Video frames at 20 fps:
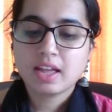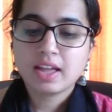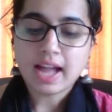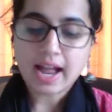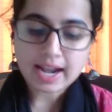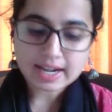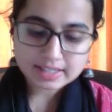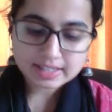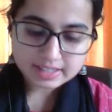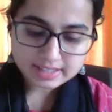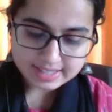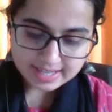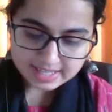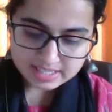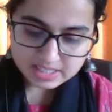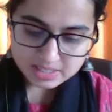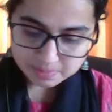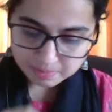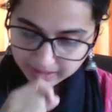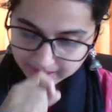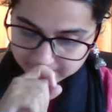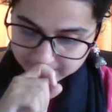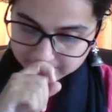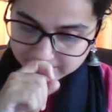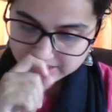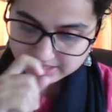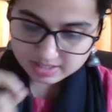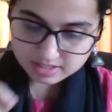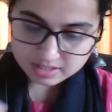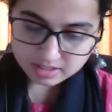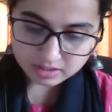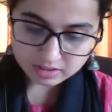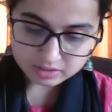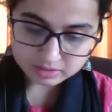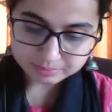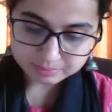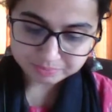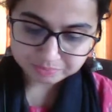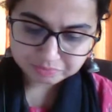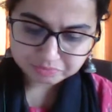And the next part is
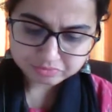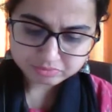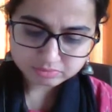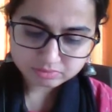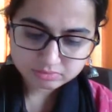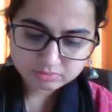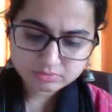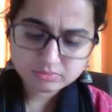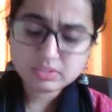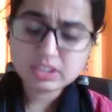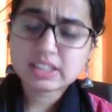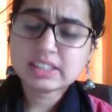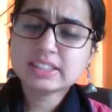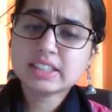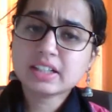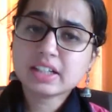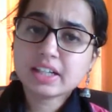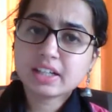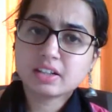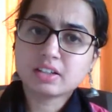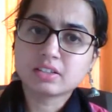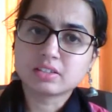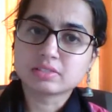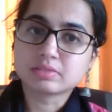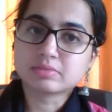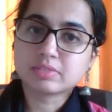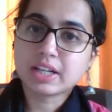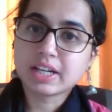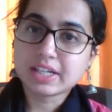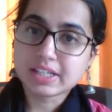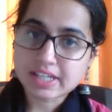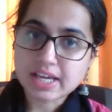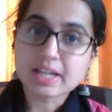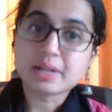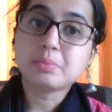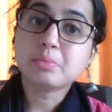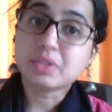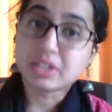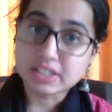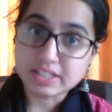the
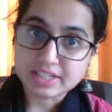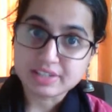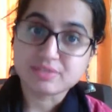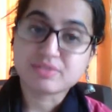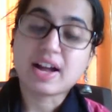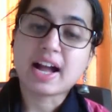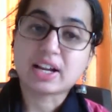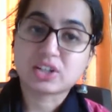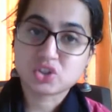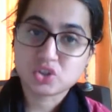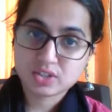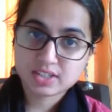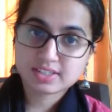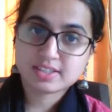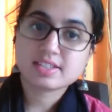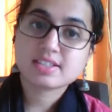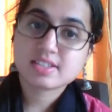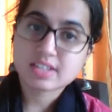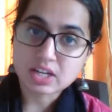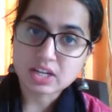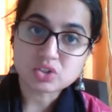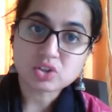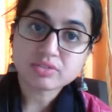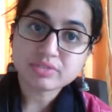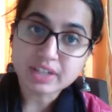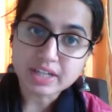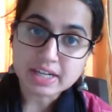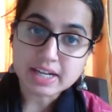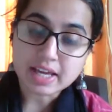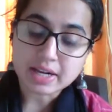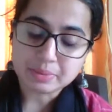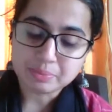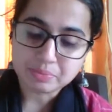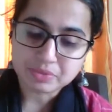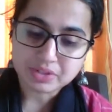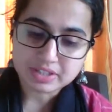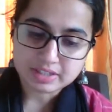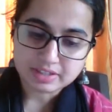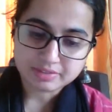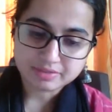interim relief. Actually, the stage of interim
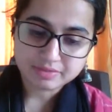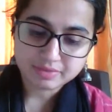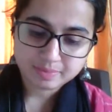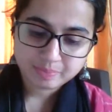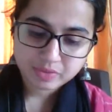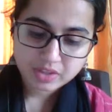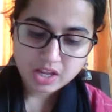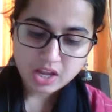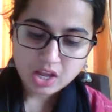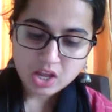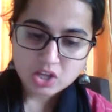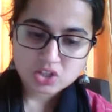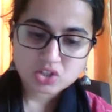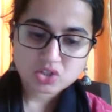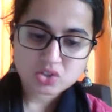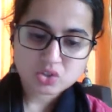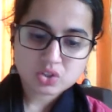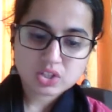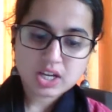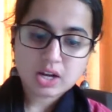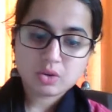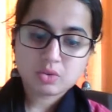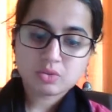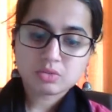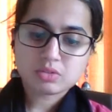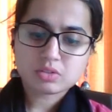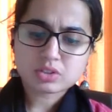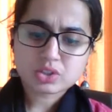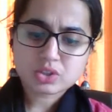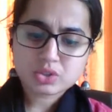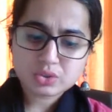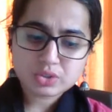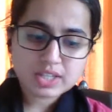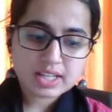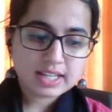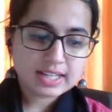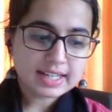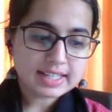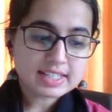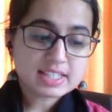relief. So now
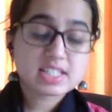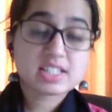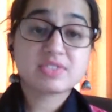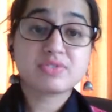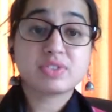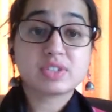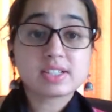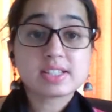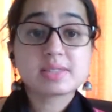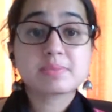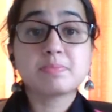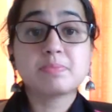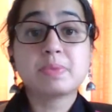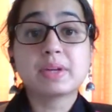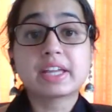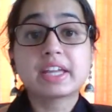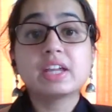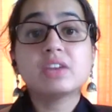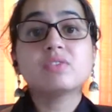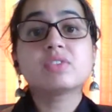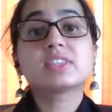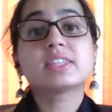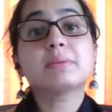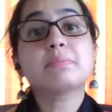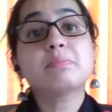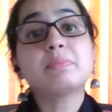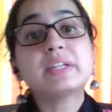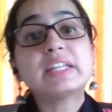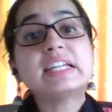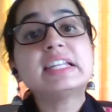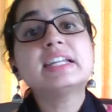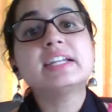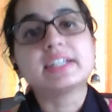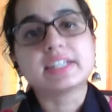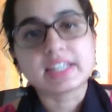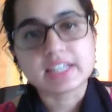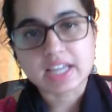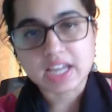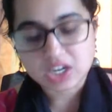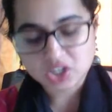today let's first begin with the
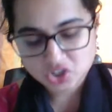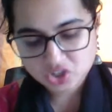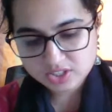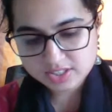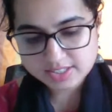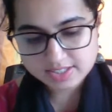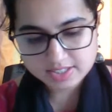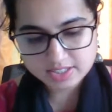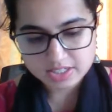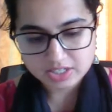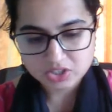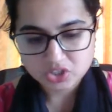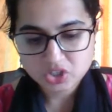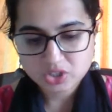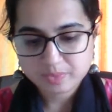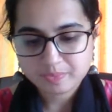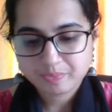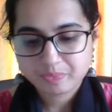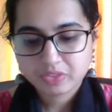pre-litigation stage.